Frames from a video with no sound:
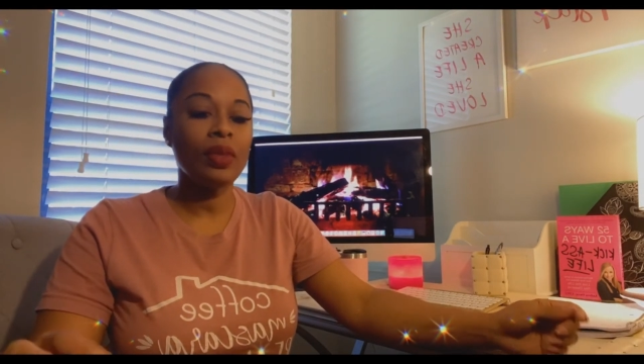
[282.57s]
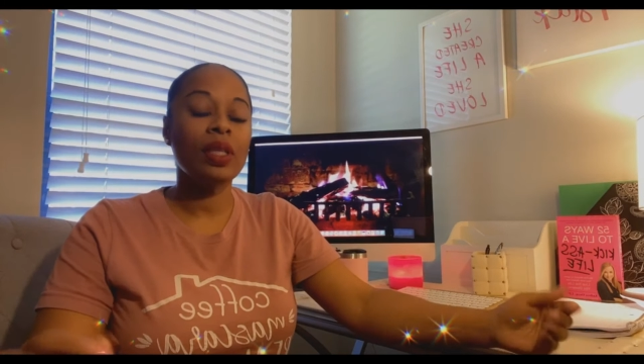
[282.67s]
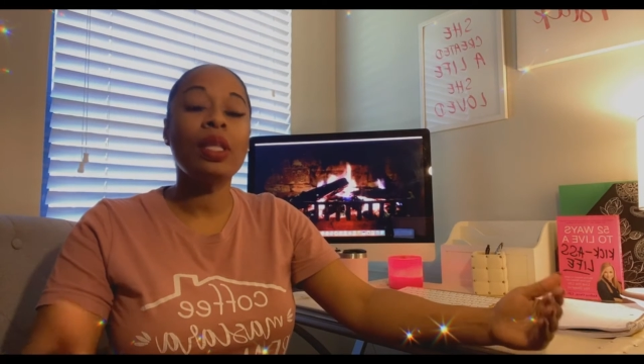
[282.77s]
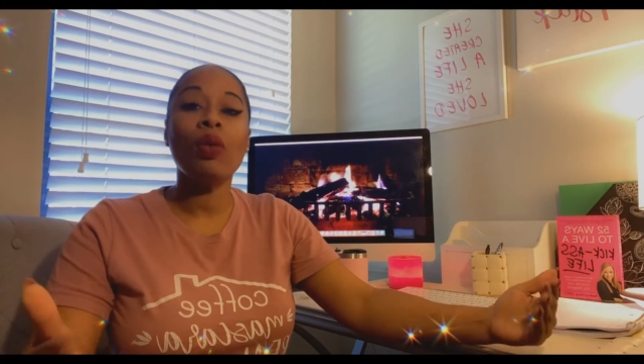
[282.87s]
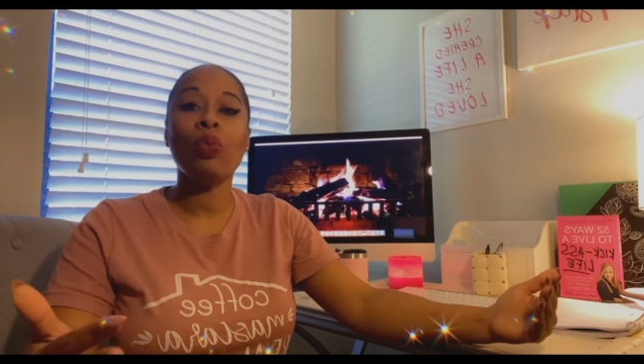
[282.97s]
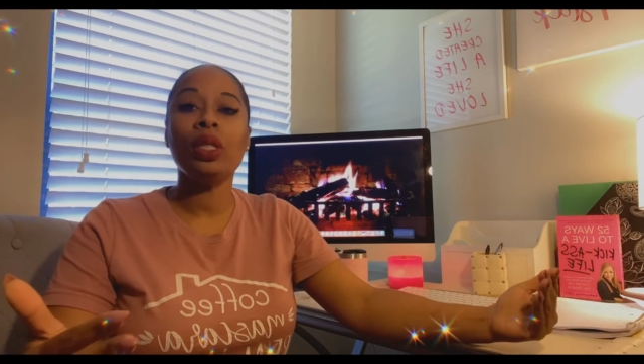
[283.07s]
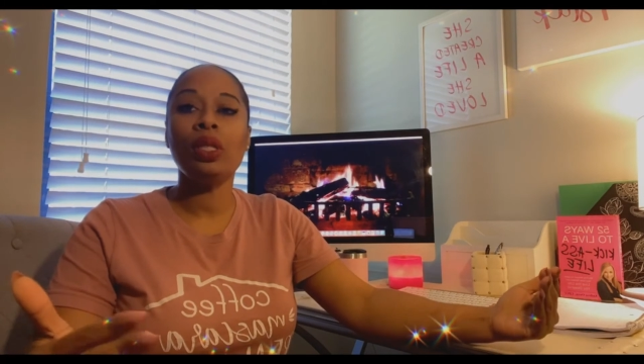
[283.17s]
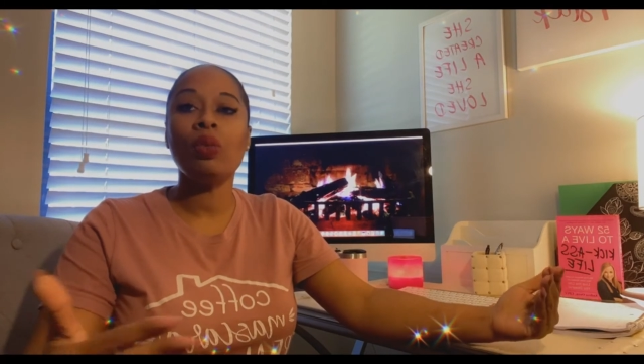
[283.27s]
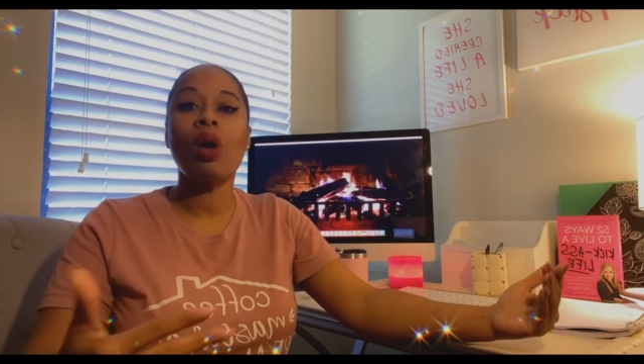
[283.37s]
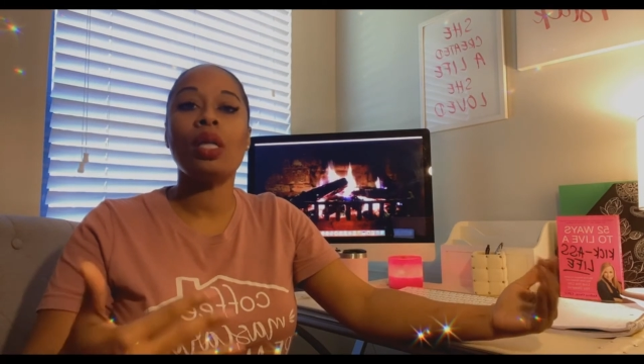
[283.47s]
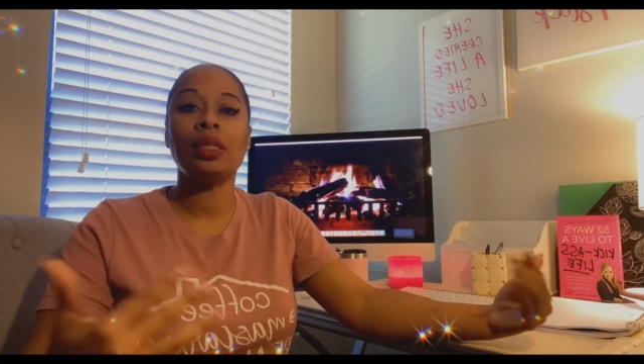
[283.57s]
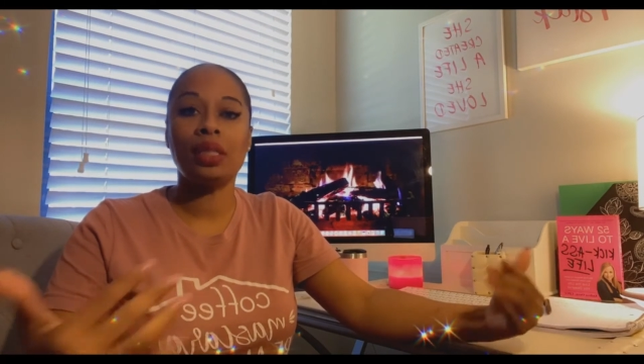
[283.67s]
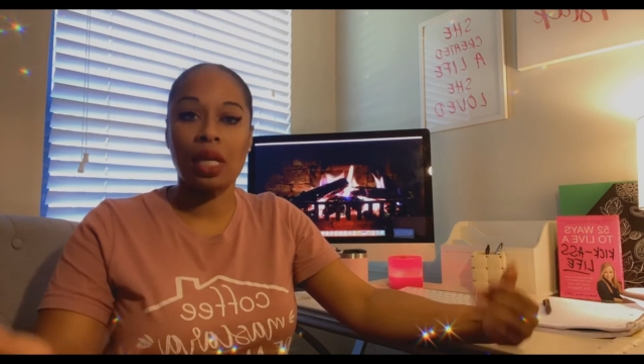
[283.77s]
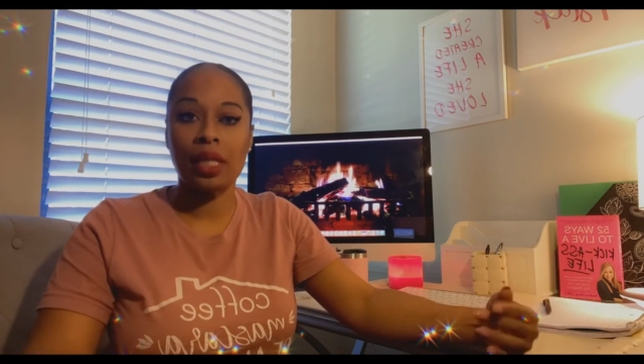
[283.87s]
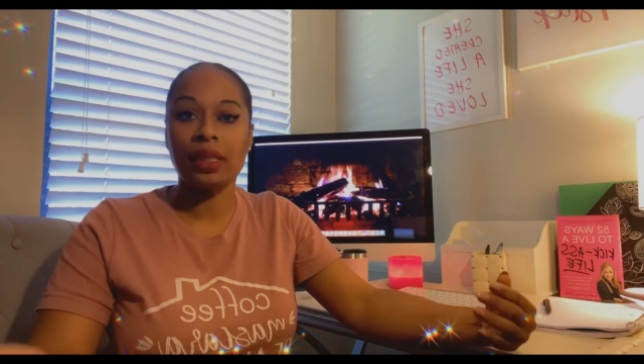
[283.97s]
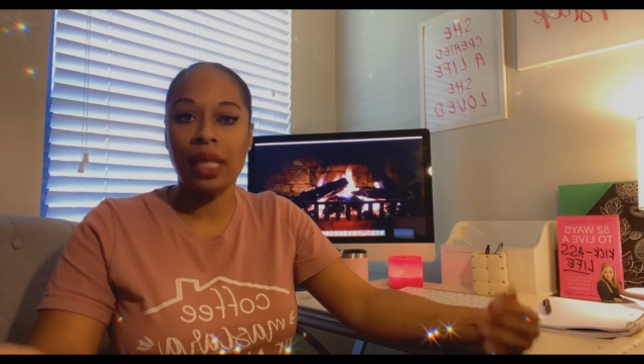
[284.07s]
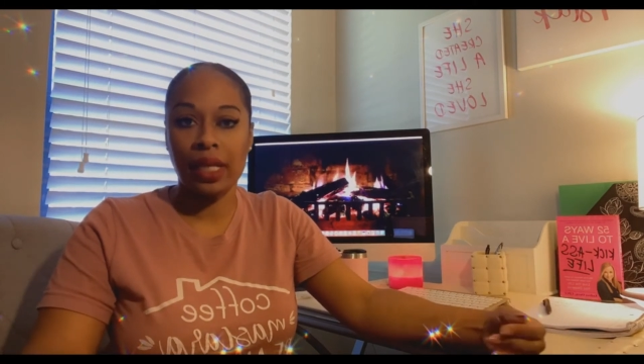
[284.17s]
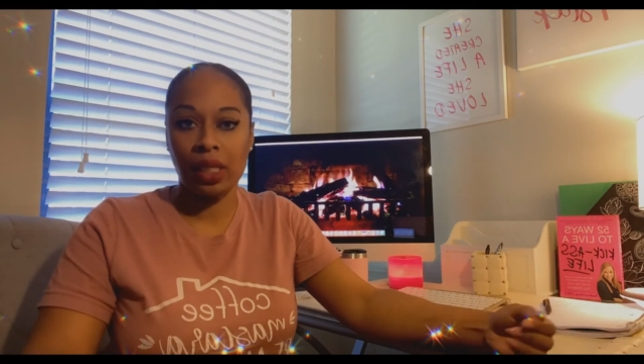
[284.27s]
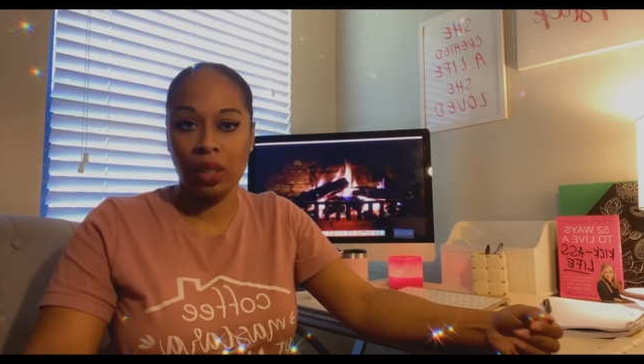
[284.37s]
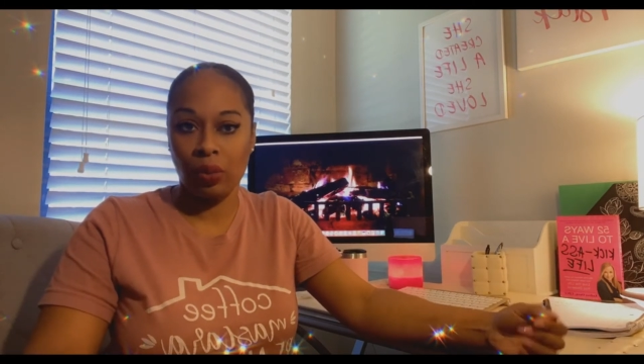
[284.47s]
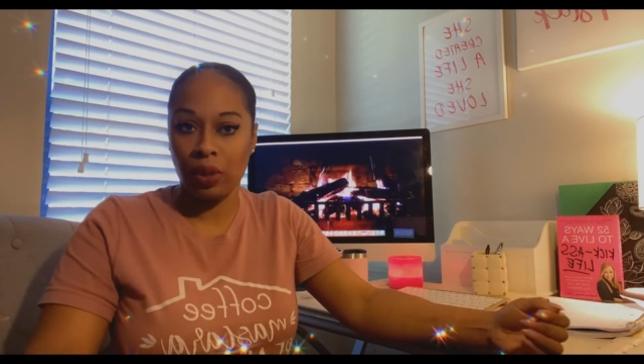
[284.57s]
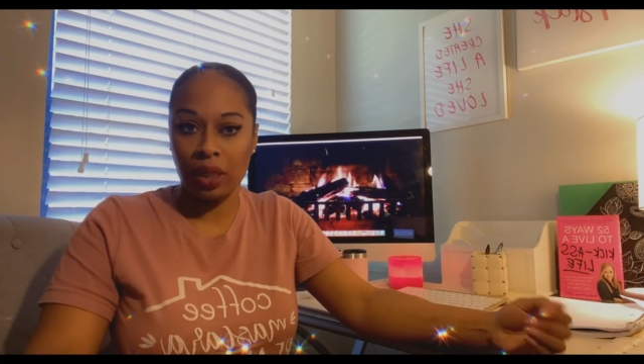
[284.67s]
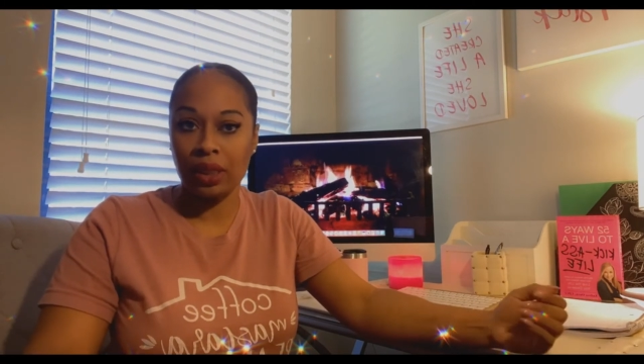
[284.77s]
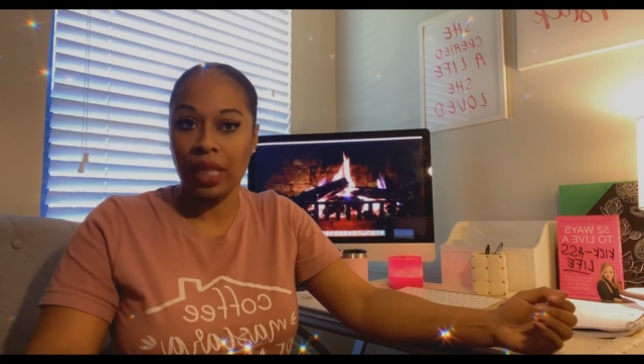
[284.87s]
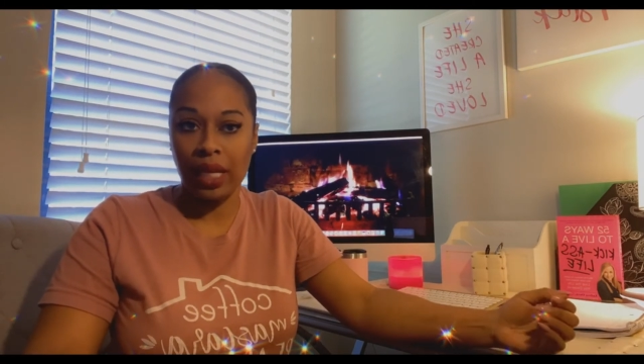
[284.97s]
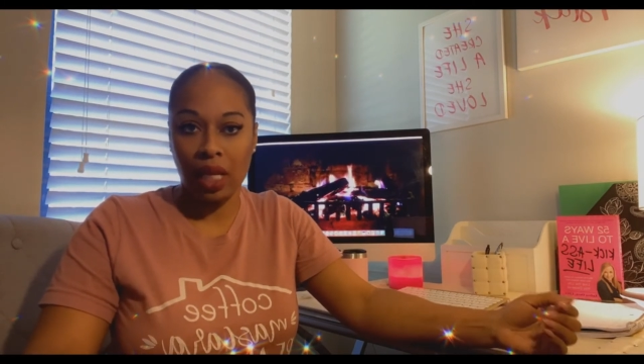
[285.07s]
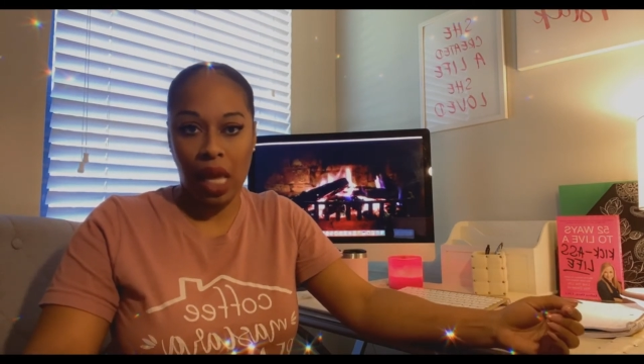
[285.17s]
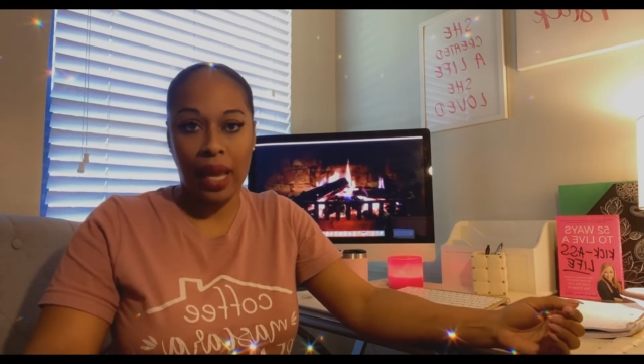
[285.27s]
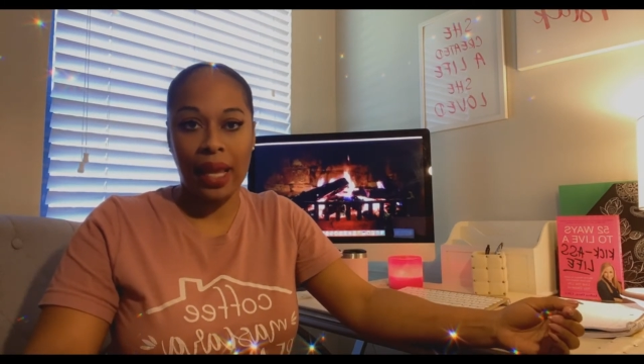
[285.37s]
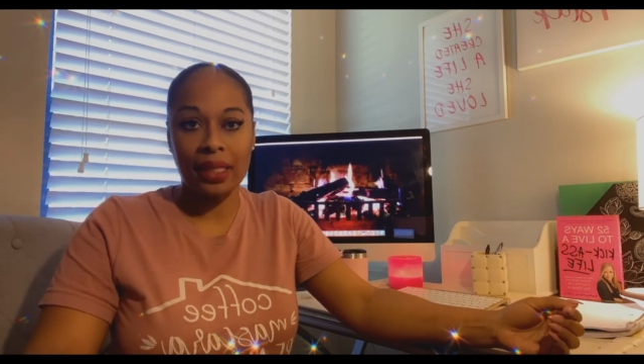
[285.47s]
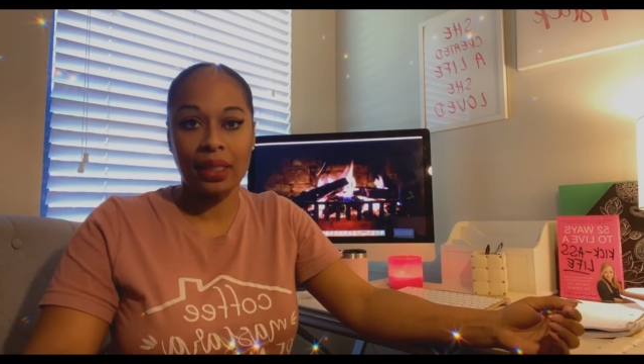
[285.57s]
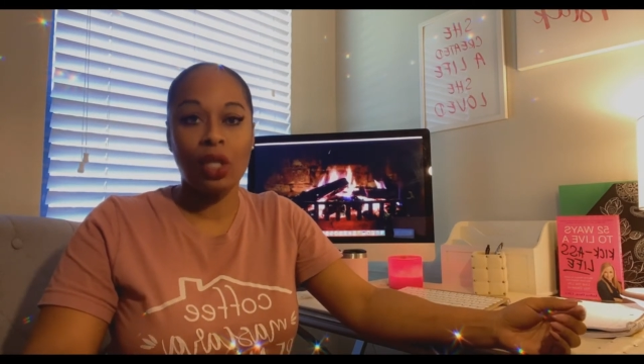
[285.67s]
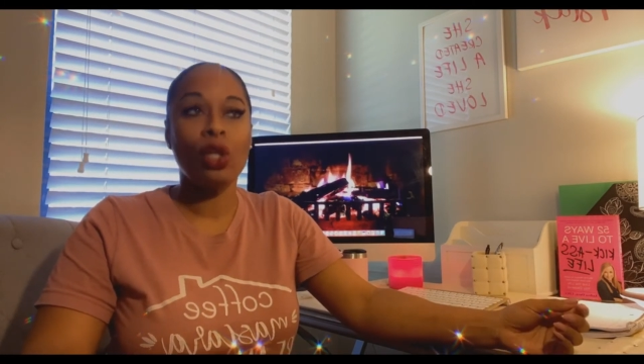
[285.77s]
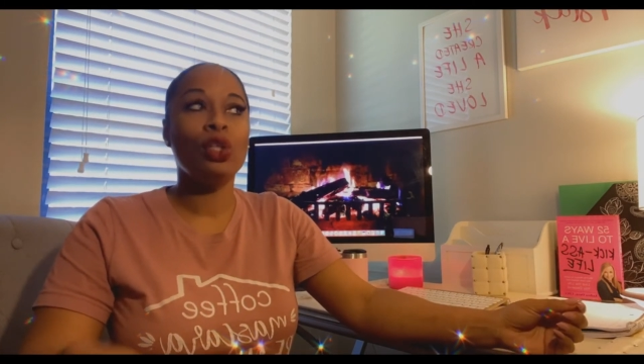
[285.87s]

that when you are done taking your real estate class,